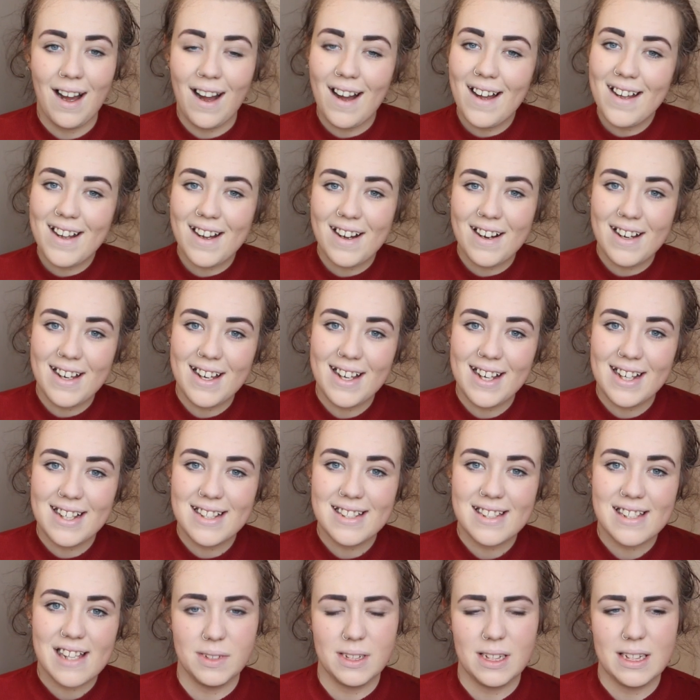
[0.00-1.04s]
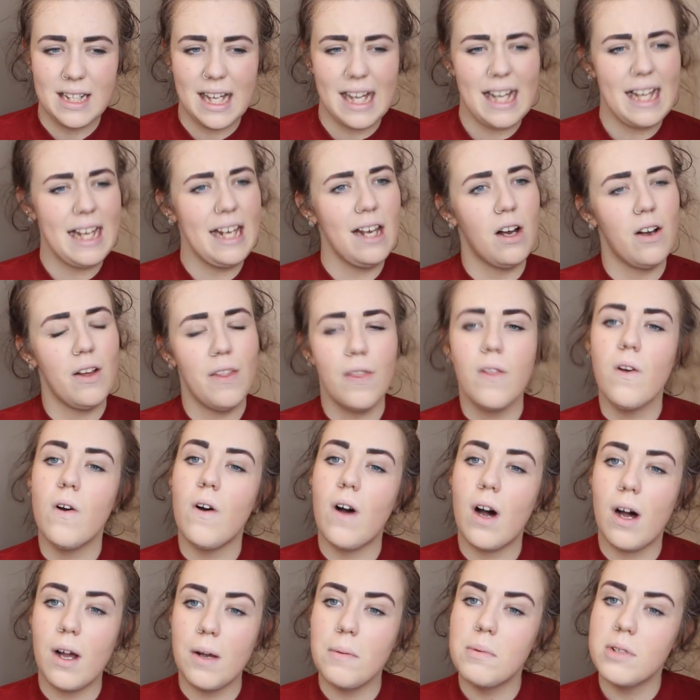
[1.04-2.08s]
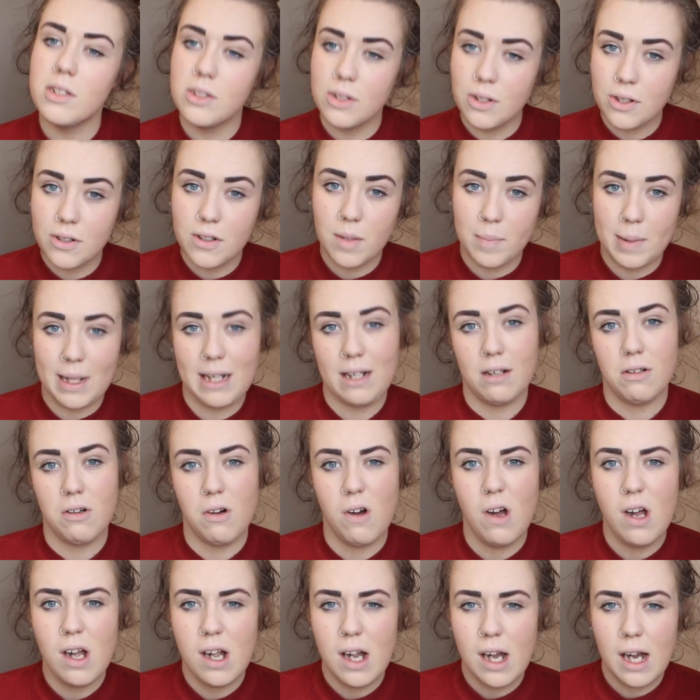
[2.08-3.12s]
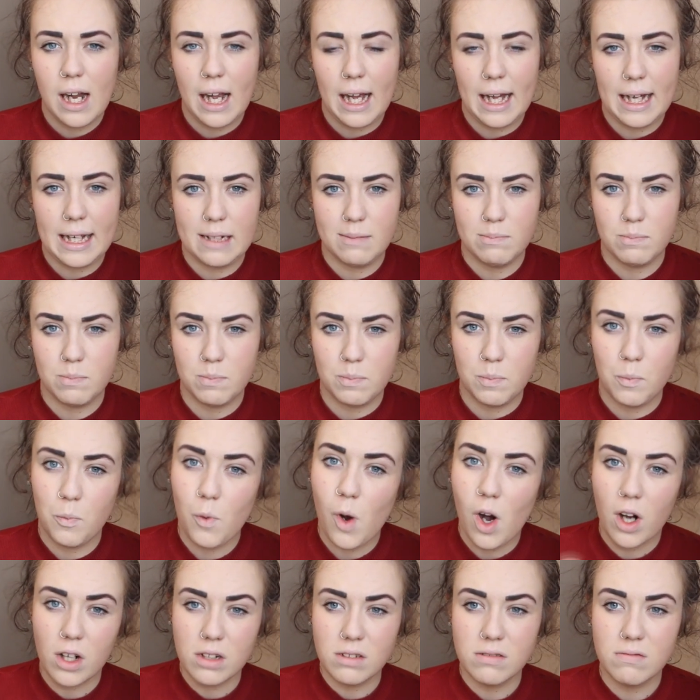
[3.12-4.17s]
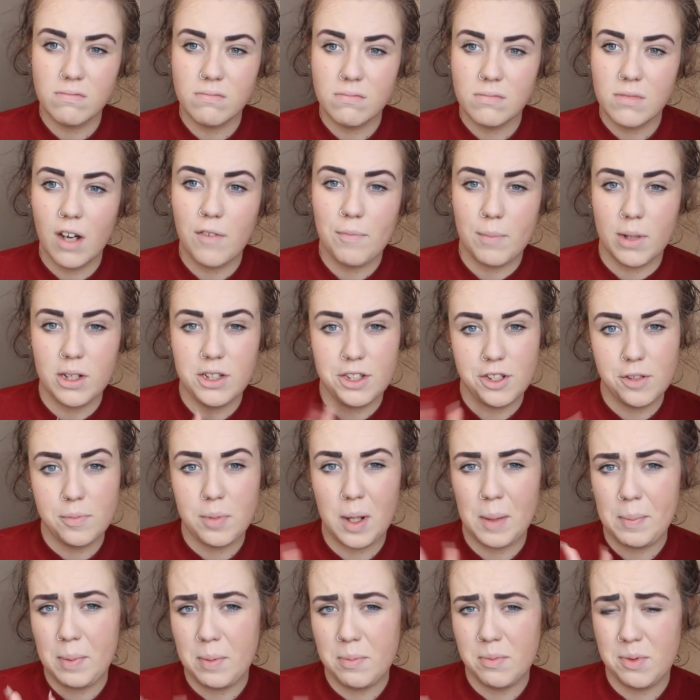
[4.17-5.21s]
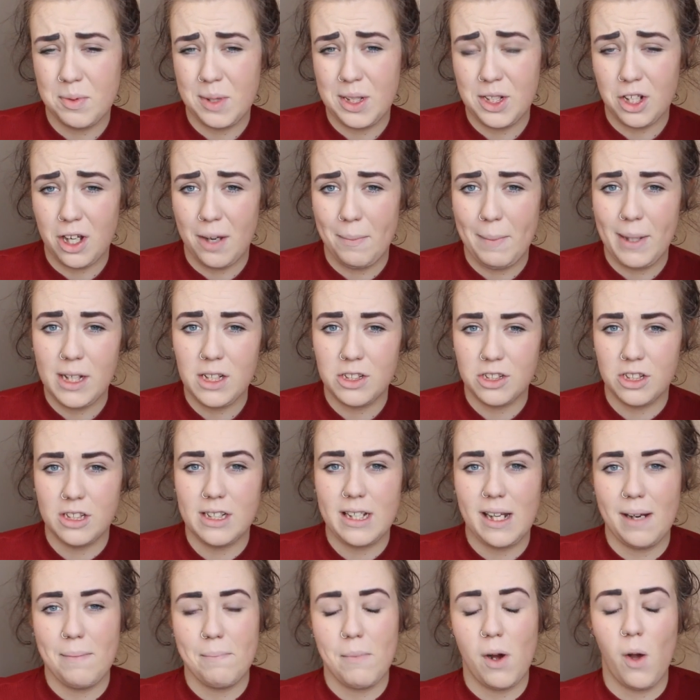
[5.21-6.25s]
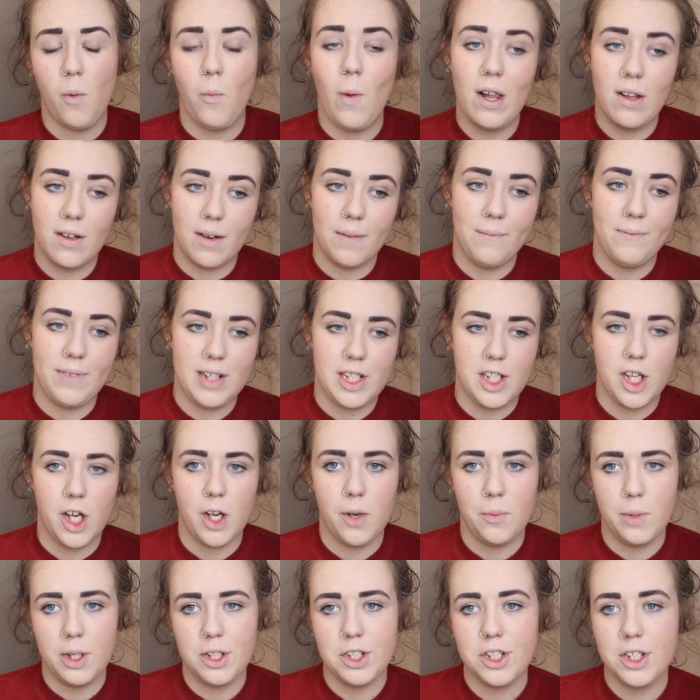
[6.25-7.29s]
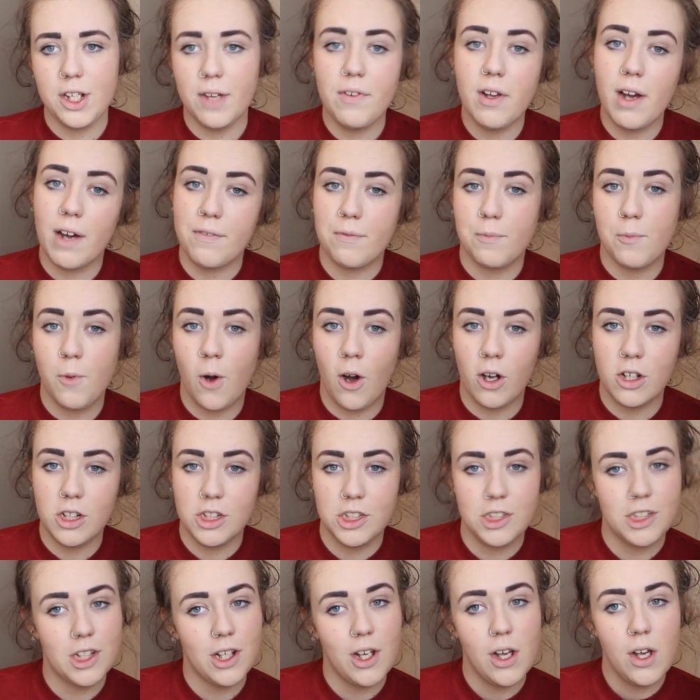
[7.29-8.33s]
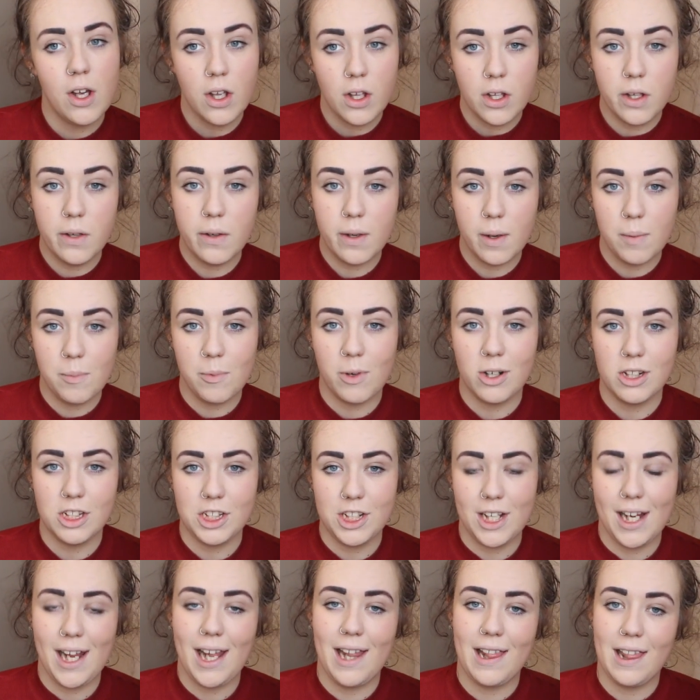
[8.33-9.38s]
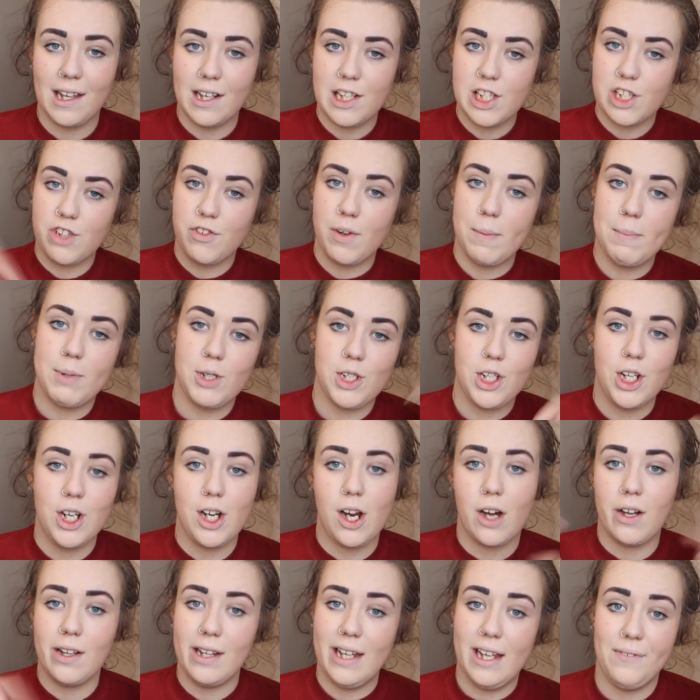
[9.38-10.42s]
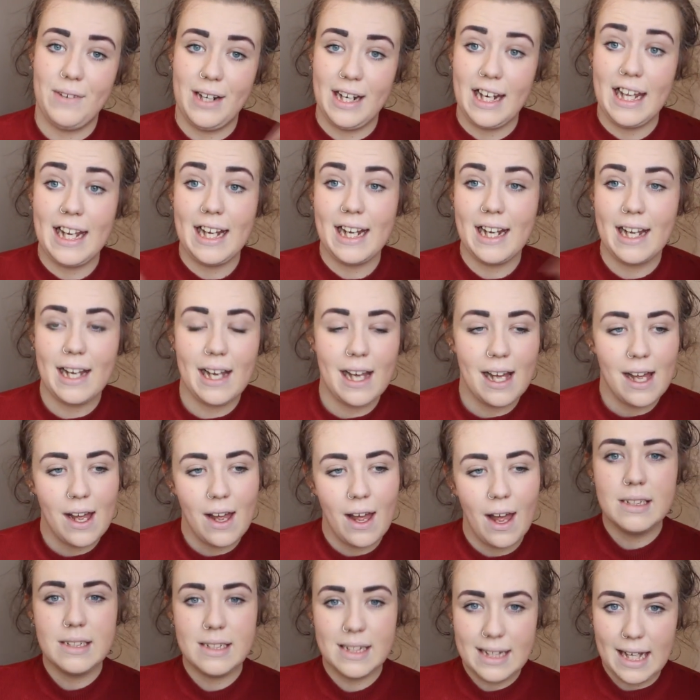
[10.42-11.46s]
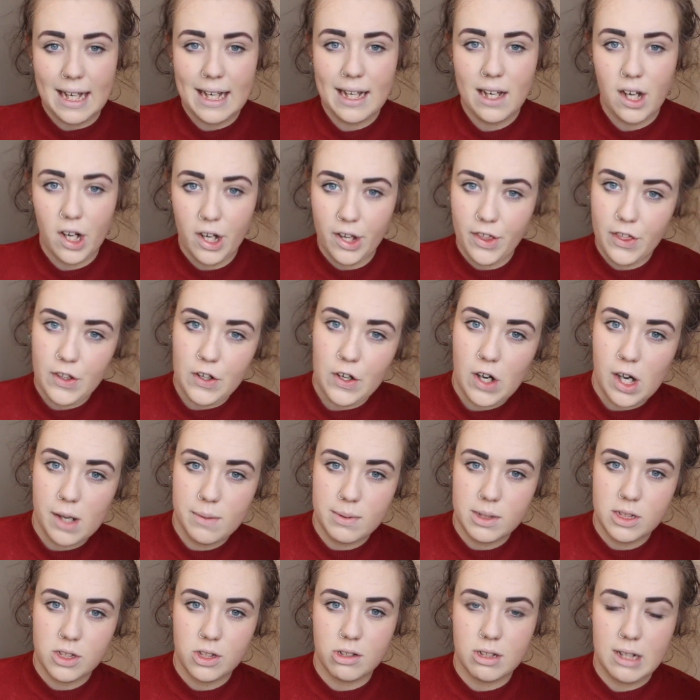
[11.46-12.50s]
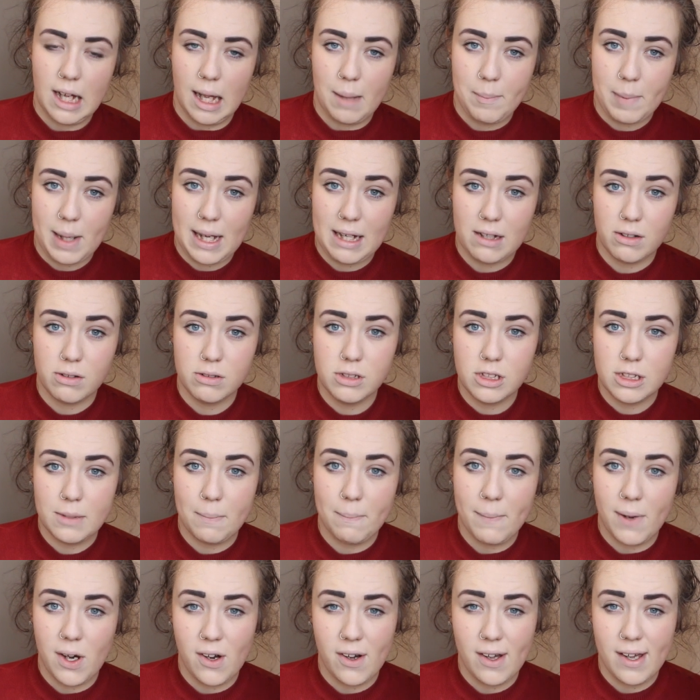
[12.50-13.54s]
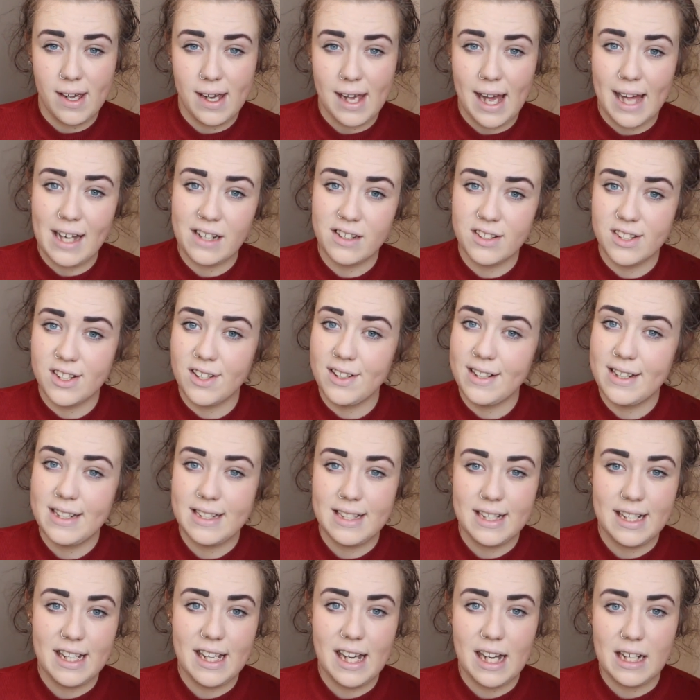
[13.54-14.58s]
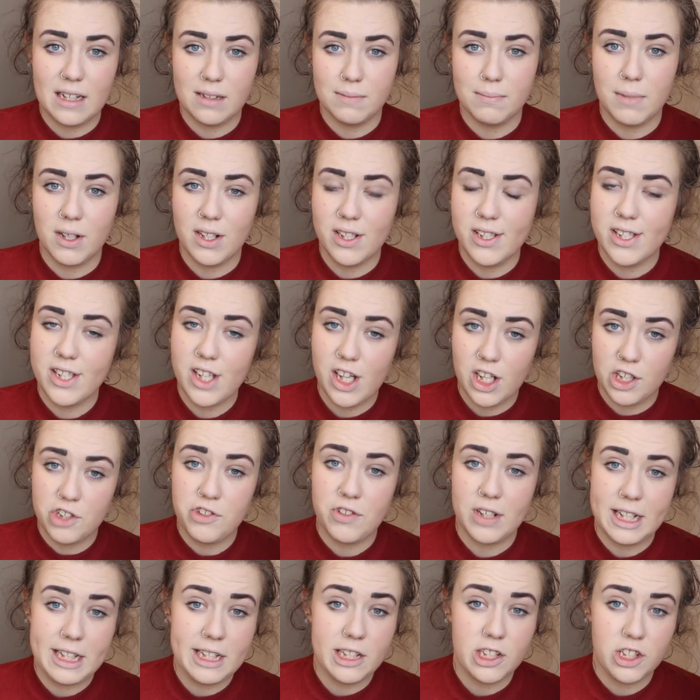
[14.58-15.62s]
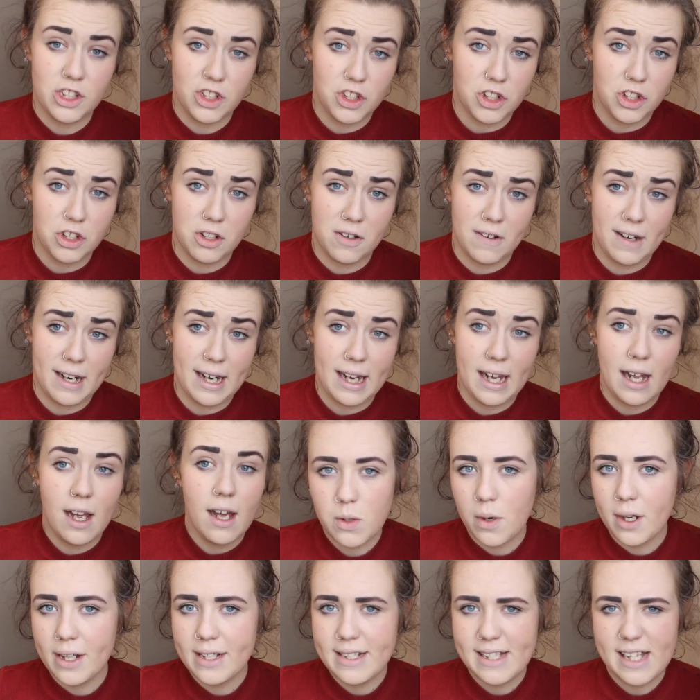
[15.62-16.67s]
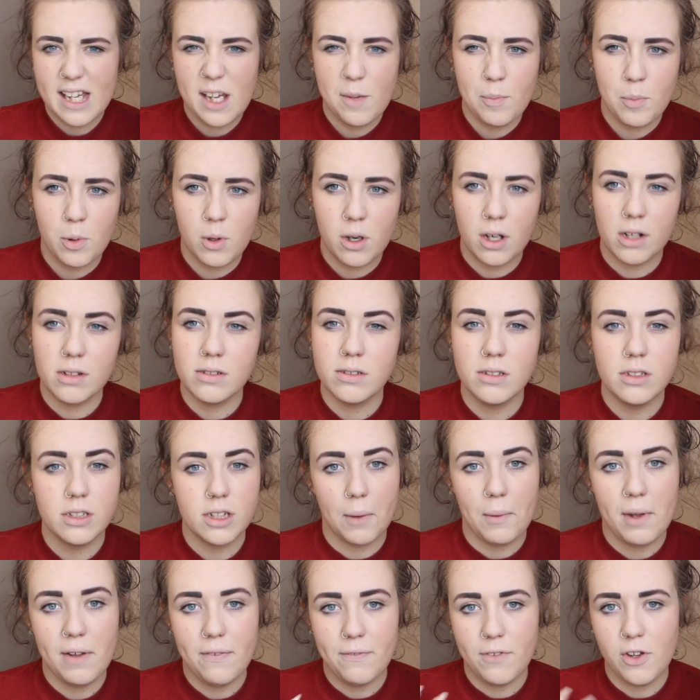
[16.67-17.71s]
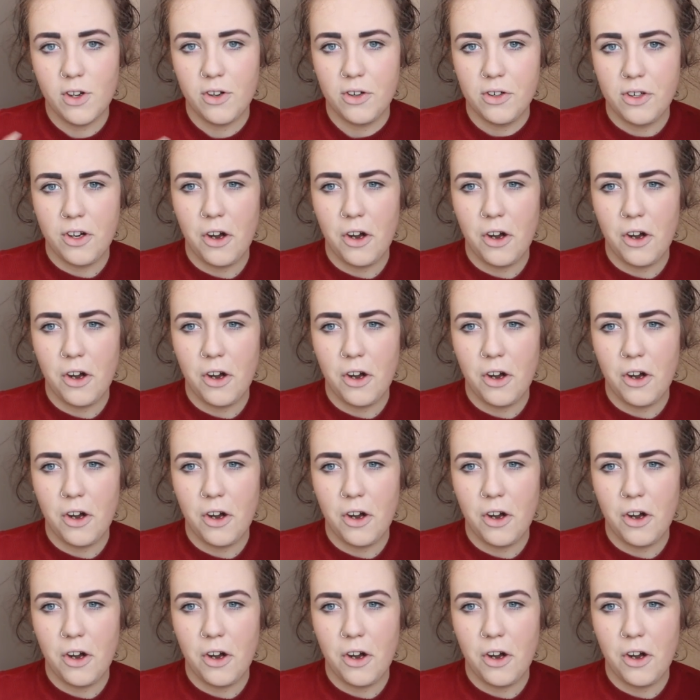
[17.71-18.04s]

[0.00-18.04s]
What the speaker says: Hi guys! Today I thought I would talk about one of my two problems which I mentioned in my welcome video, which if you haven't watched you can watch it in the description, I'll leave a link. Today I thought I would talk about my anxiety and my sertraline story. It's quite a deep one, so if you